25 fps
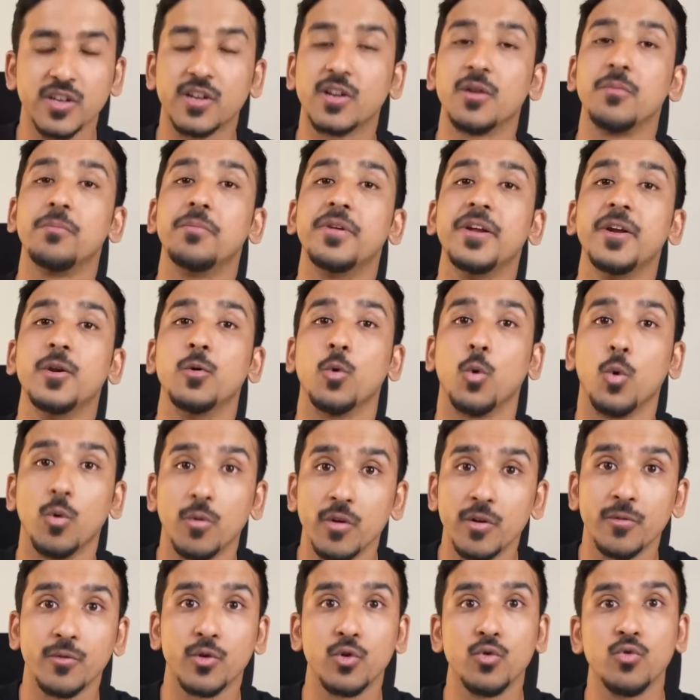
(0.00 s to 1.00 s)
was the complete
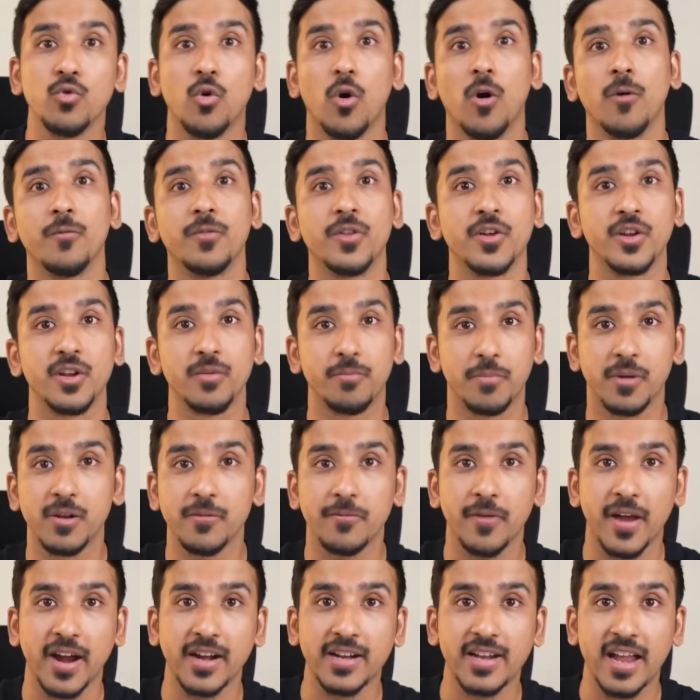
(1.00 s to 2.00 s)
overview of the
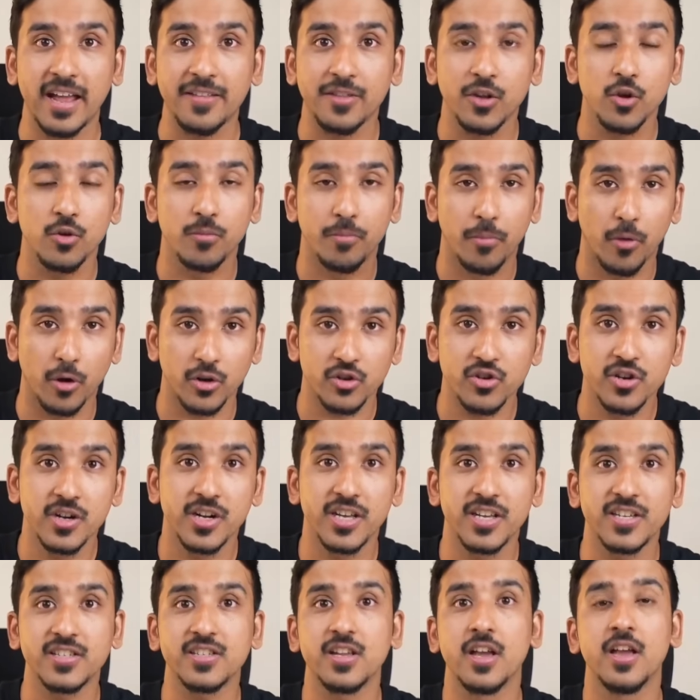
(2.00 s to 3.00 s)
ripple effect and the
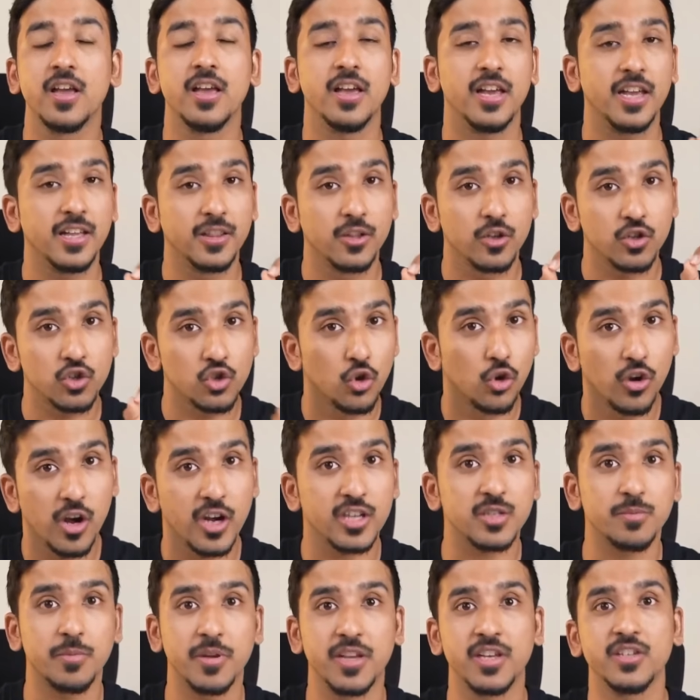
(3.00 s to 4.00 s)
opportunities in the
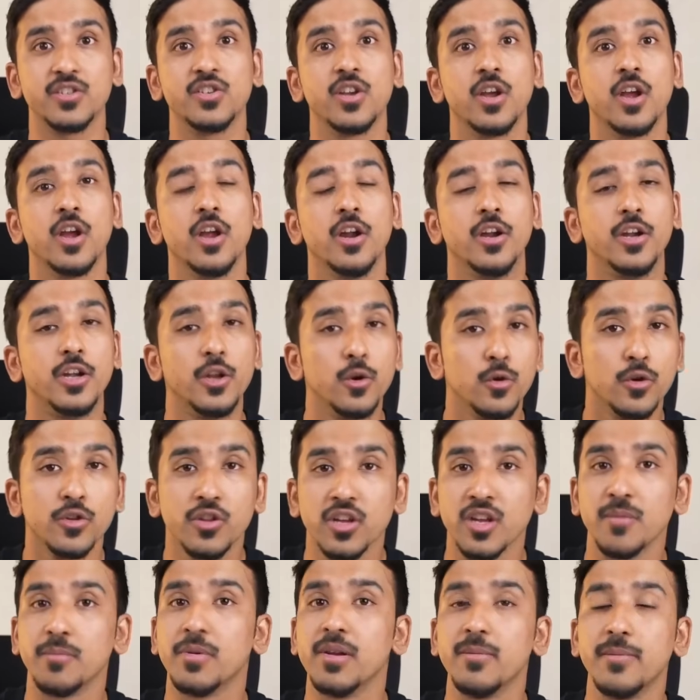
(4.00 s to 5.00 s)
solar space due to
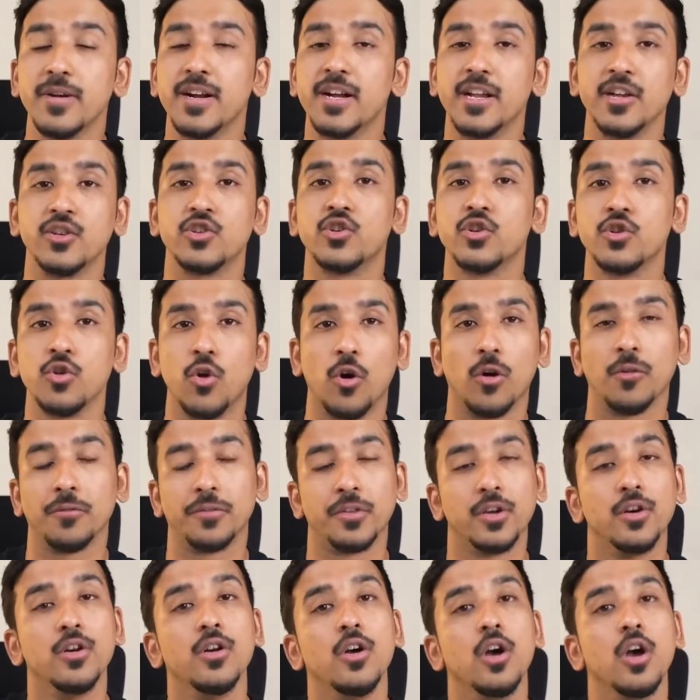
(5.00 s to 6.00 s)
the implementation
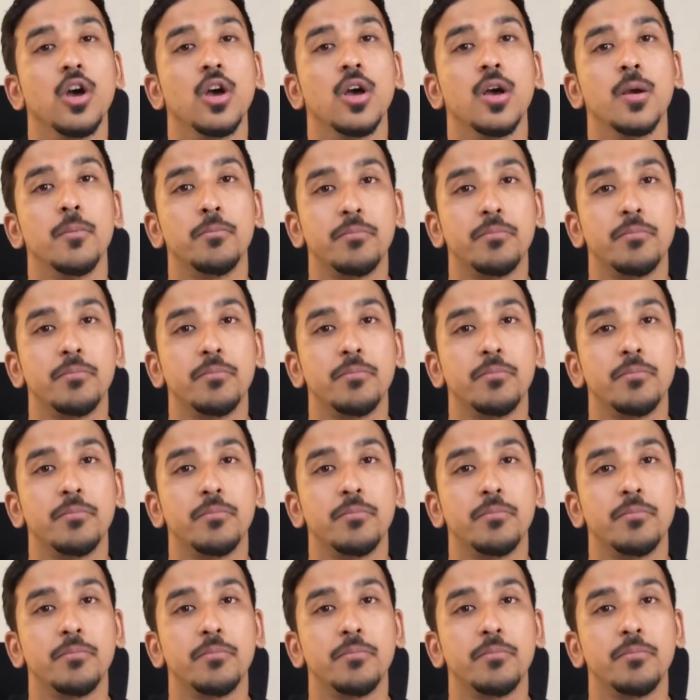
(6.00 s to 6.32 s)
of the